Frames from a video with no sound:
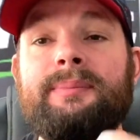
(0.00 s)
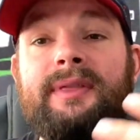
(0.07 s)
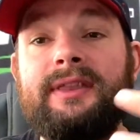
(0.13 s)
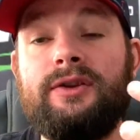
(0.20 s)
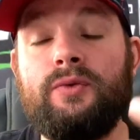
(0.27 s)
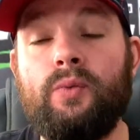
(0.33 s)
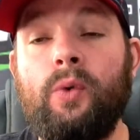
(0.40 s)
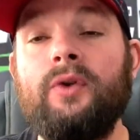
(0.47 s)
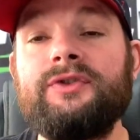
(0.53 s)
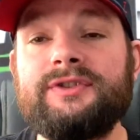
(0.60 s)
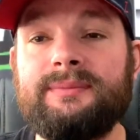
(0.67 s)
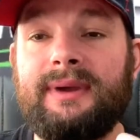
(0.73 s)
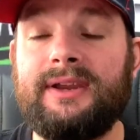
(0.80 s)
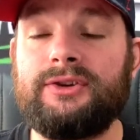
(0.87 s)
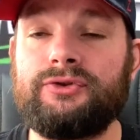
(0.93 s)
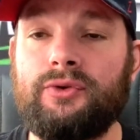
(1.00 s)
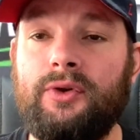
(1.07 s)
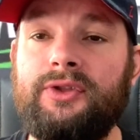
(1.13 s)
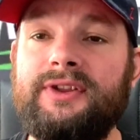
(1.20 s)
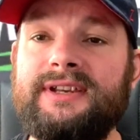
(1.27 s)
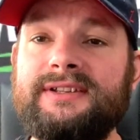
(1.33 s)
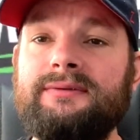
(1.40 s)
But you want to make sure
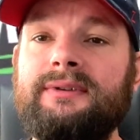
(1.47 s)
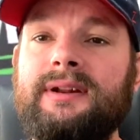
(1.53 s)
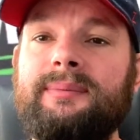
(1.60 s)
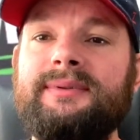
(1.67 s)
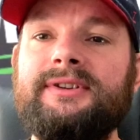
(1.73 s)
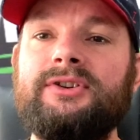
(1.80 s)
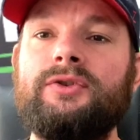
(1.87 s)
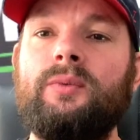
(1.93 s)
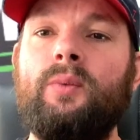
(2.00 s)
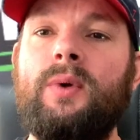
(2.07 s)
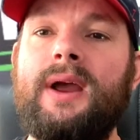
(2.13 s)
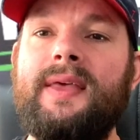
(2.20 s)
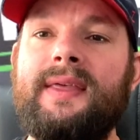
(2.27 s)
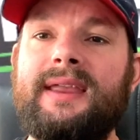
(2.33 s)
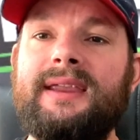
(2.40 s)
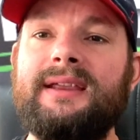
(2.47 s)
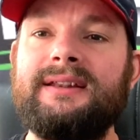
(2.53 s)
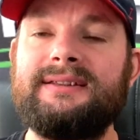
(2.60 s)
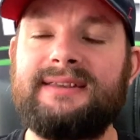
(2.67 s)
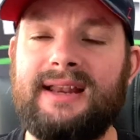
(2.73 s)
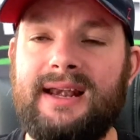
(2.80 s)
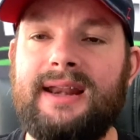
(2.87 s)
these are in a position where they
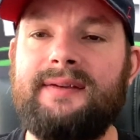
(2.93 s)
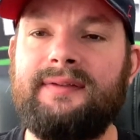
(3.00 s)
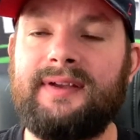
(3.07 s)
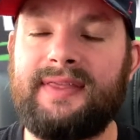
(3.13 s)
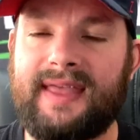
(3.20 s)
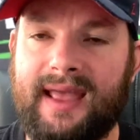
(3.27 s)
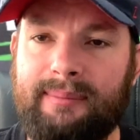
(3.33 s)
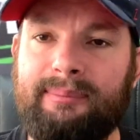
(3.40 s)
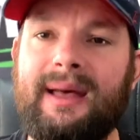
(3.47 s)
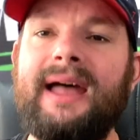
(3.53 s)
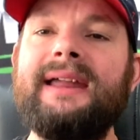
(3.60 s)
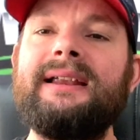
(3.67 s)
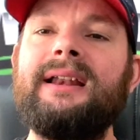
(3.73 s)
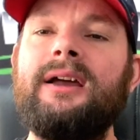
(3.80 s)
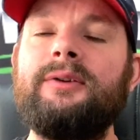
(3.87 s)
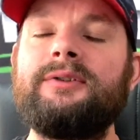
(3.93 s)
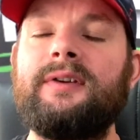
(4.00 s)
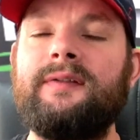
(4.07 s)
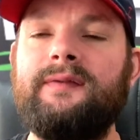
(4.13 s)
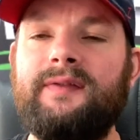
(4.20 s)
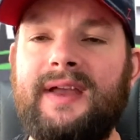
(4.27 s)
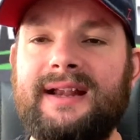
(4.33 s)
can deliver their payload
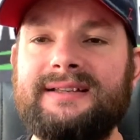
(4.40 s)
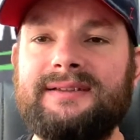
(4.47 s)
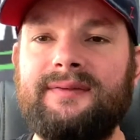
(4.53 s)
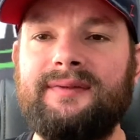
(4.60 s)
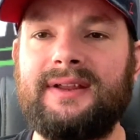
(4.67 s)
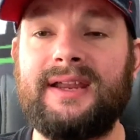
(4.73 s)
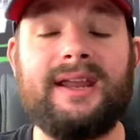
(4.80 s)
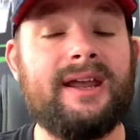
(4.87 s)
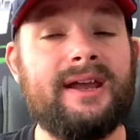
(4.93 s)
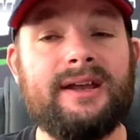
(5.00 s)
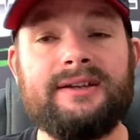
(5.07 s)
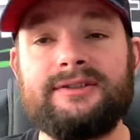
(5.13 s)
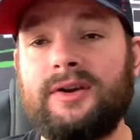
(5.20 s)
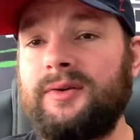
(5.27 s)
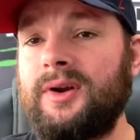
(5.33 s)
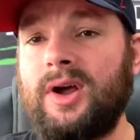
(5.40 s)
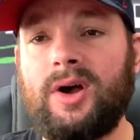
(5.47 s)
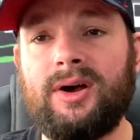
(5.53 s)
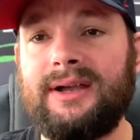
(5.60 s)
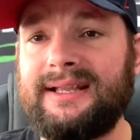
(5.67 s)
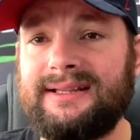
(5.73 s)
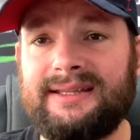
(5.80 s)
effectively. Don't
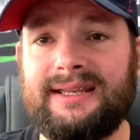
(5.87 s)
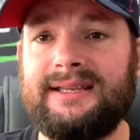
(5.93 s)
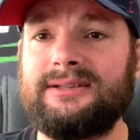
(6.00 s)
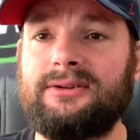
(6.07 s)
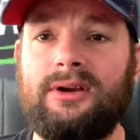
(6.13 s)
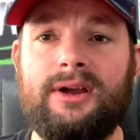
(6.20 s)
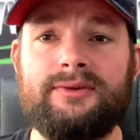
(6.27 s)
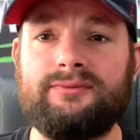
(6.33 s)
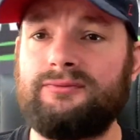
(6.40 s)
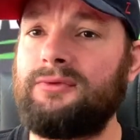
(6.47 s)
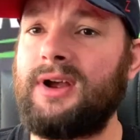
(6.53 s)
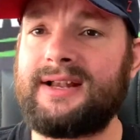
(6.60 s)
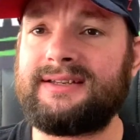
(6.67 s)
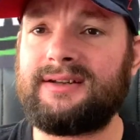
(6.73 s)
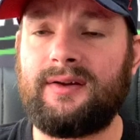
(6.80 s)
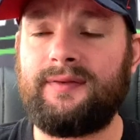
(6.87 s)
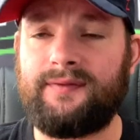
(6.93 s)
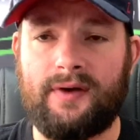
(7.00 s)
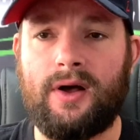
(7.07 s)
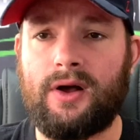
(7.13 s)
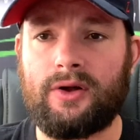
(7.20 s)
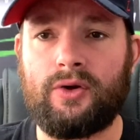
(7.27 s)
hide these guys right in a
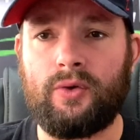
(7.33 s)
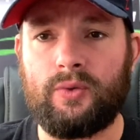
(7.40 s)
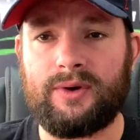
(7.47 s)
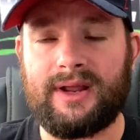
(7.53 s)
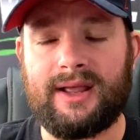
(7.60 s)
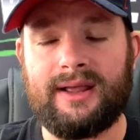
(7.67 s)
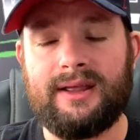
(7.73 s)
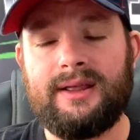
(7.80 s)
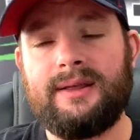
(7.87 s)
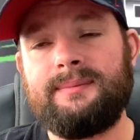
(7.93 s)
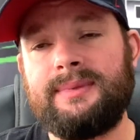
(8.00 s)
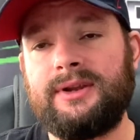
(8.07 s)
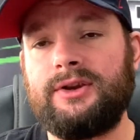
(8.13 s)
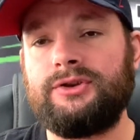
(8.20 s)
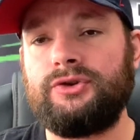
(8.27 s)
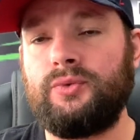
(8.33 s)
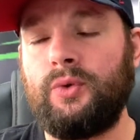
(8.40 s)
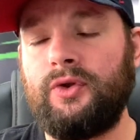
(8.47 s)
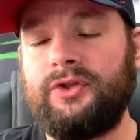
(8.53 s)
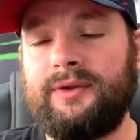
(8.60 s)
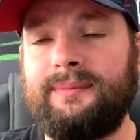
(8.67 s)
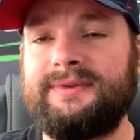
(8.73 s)
far corner, because you
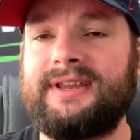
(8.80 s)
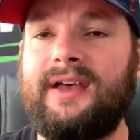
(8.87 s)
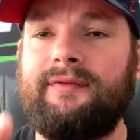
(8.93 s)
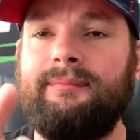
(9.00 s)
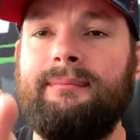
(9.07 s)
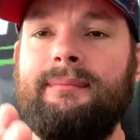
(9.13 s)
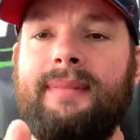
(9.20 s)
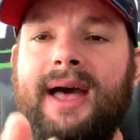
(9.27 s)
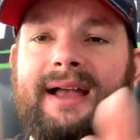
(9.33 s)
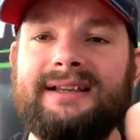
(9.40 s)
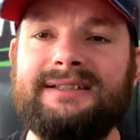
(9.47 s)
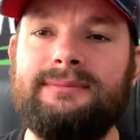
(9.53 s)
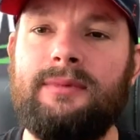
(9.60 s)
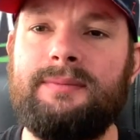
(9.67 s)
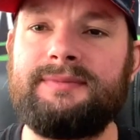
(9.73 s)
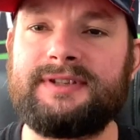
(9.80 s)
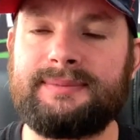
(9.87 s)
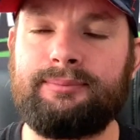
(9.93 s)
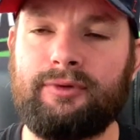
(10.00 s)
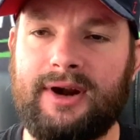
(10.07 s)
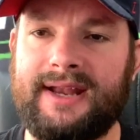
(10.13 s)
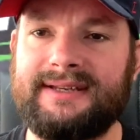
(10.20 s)
want them to have maximum
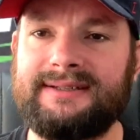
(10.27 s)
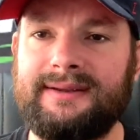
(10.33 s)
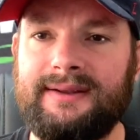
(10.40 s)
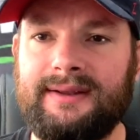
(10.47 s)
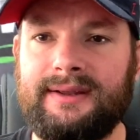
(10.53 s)
spread.